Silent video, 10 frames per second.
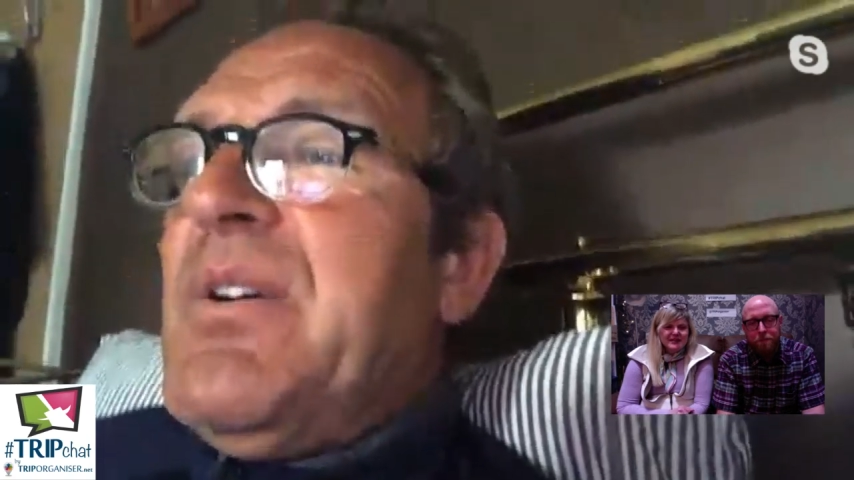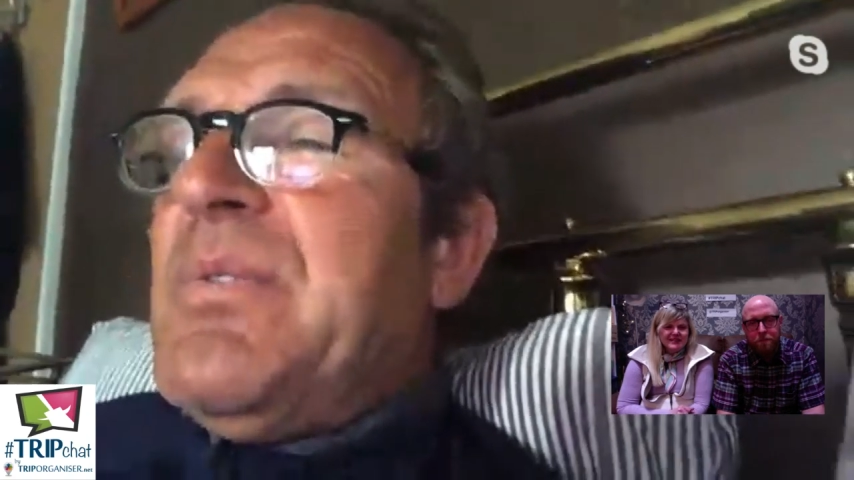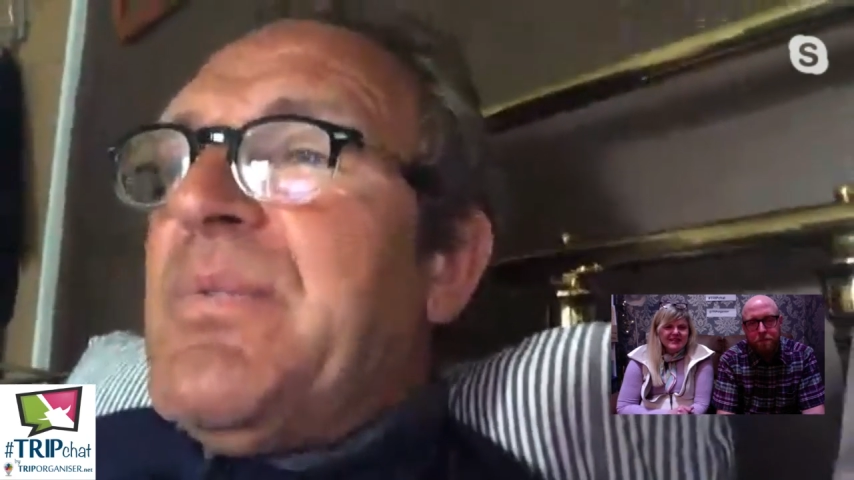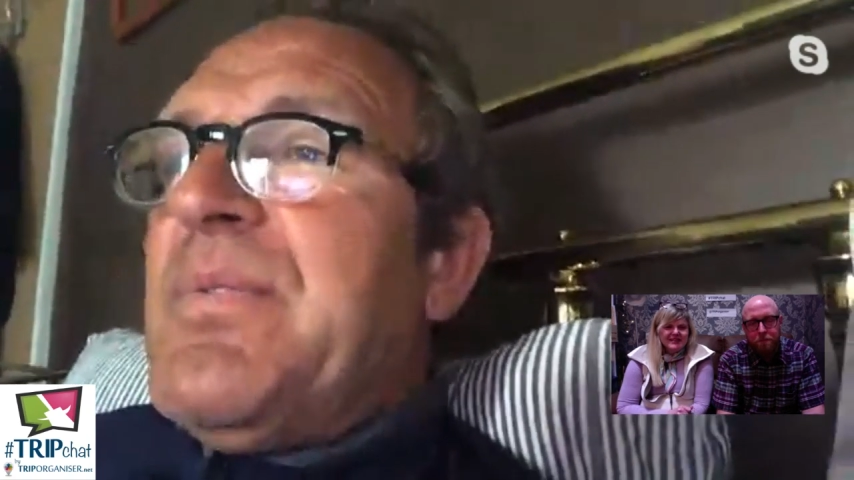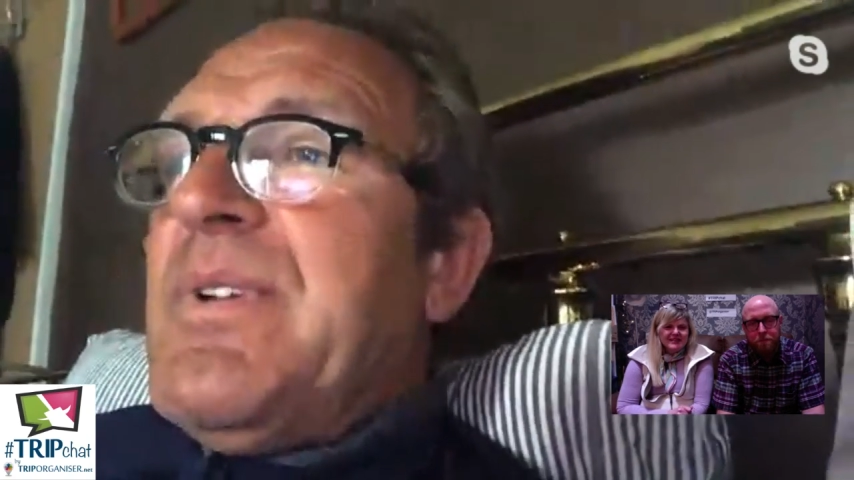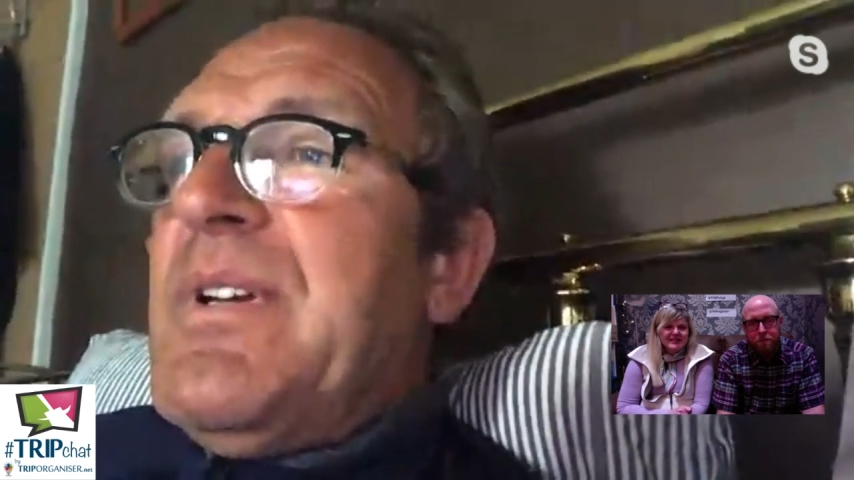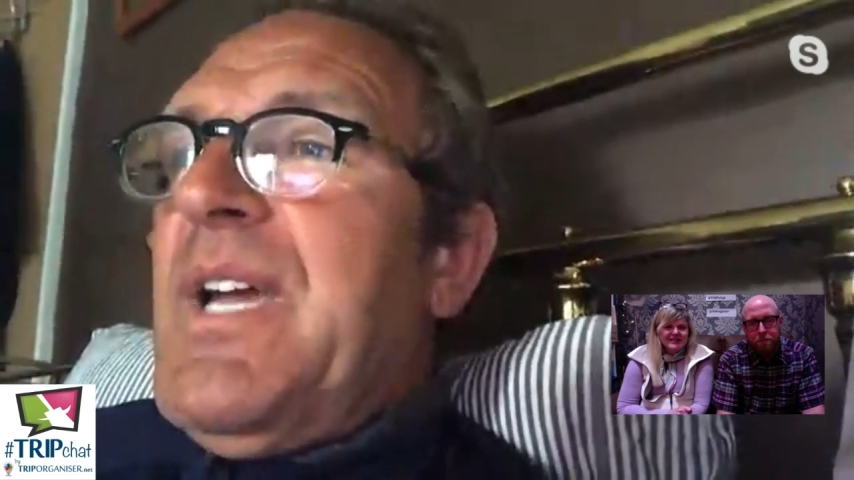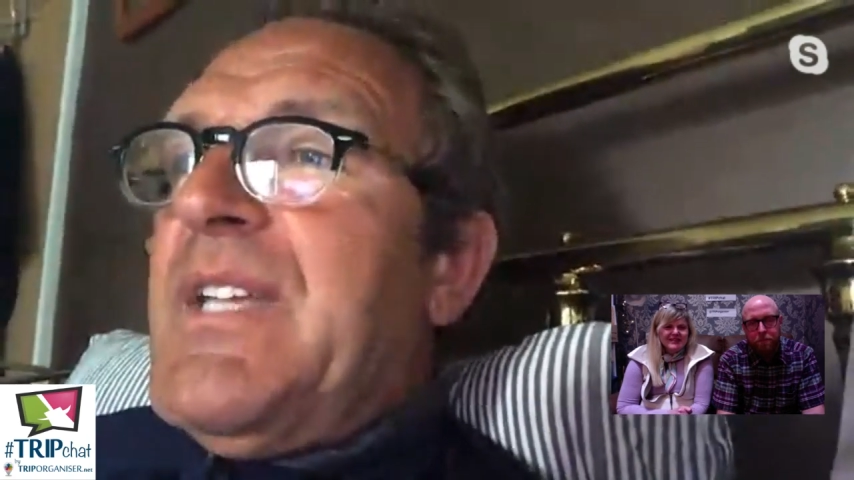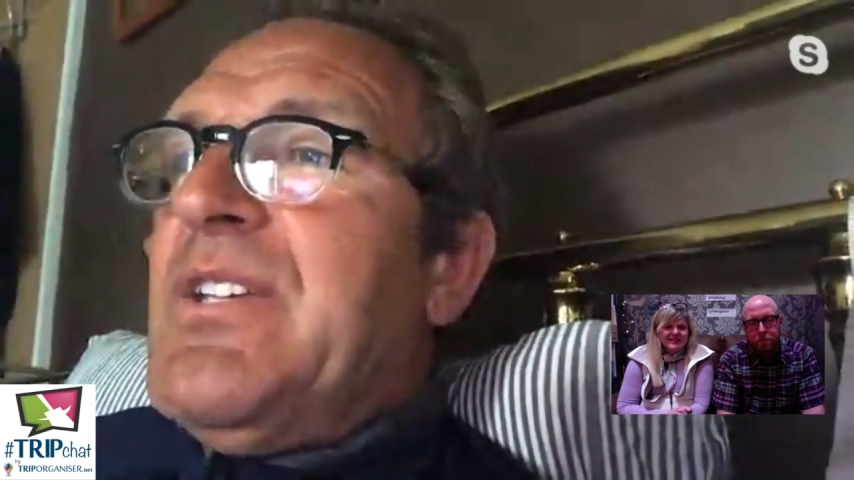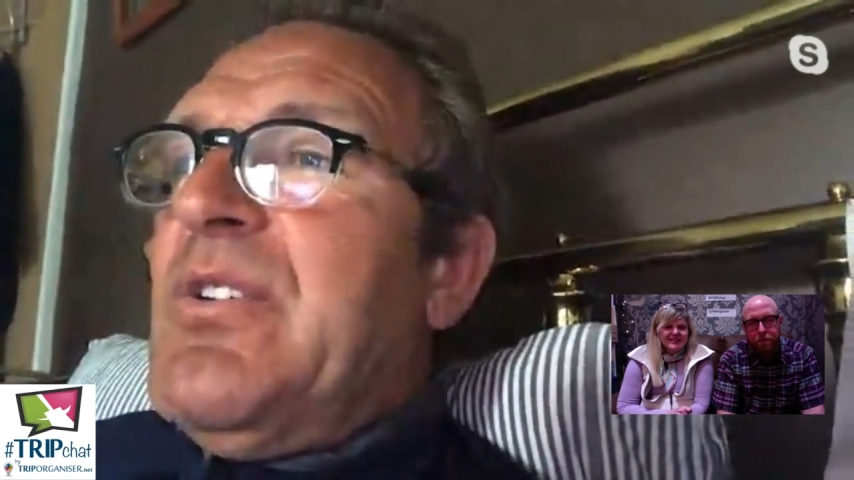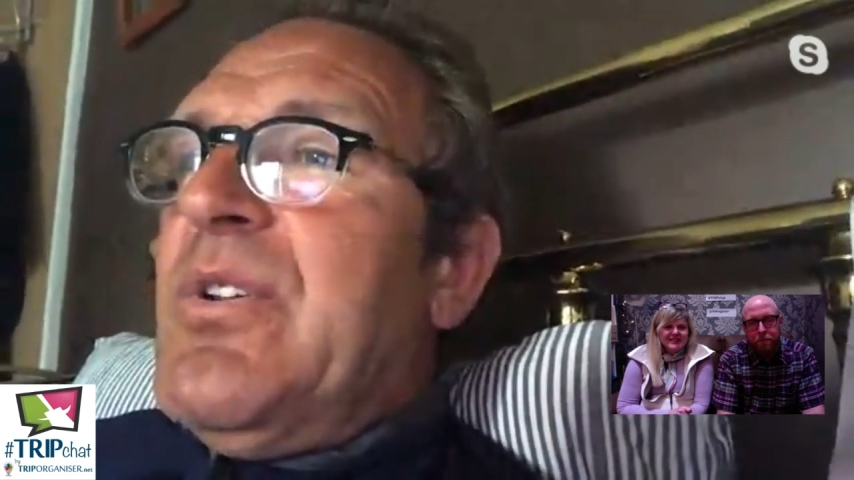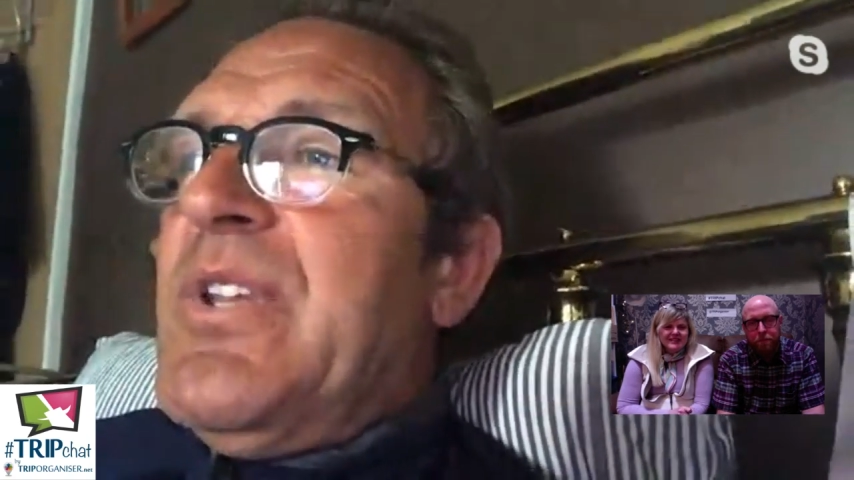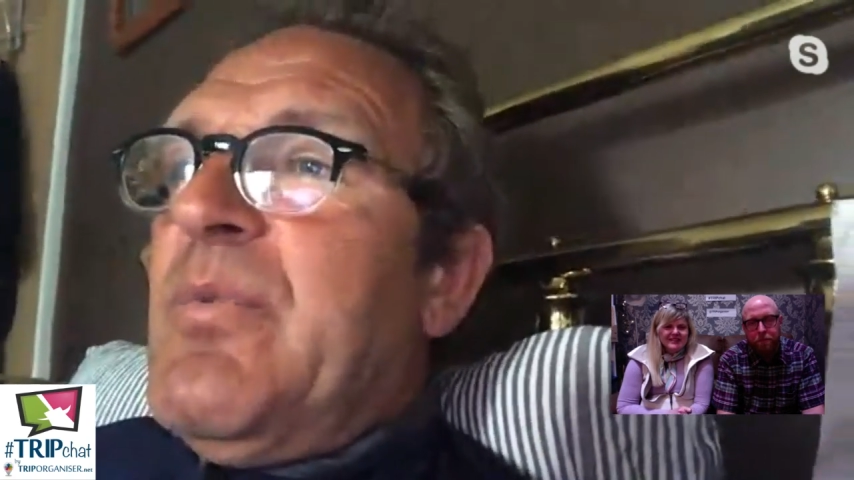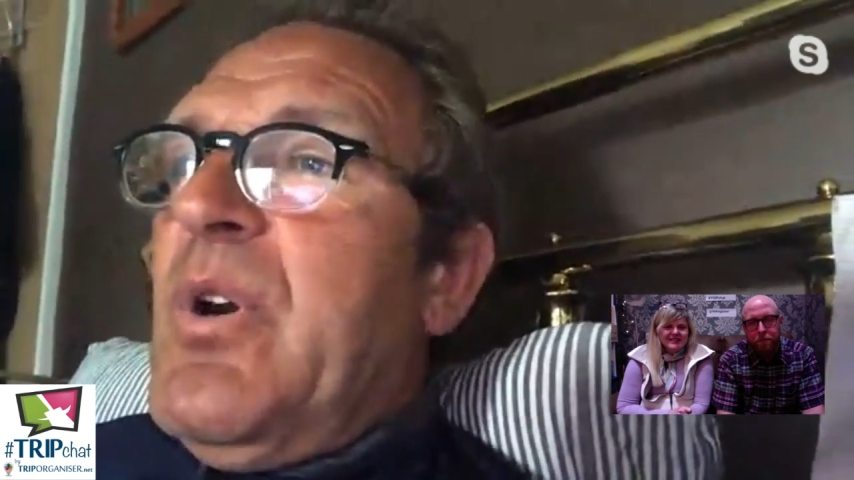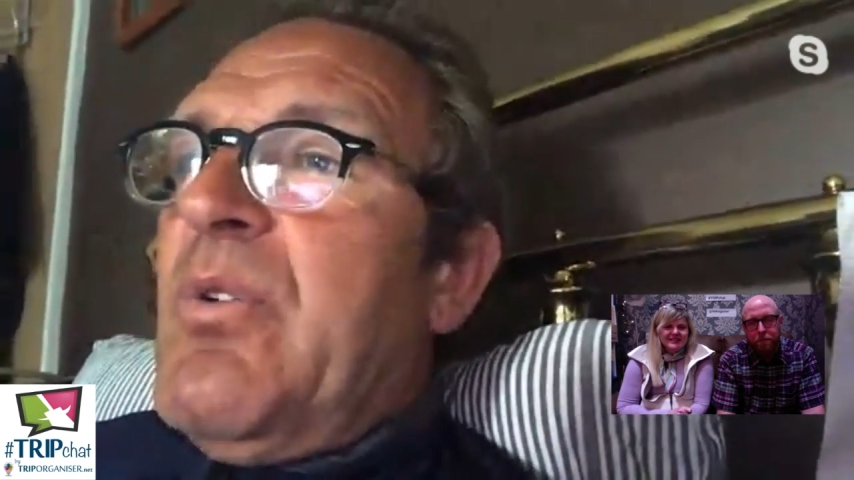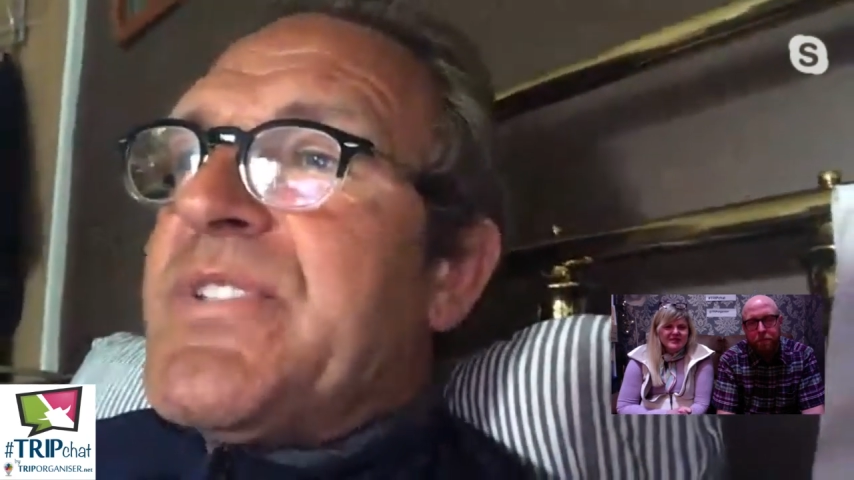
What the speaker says: You know? And you know that we're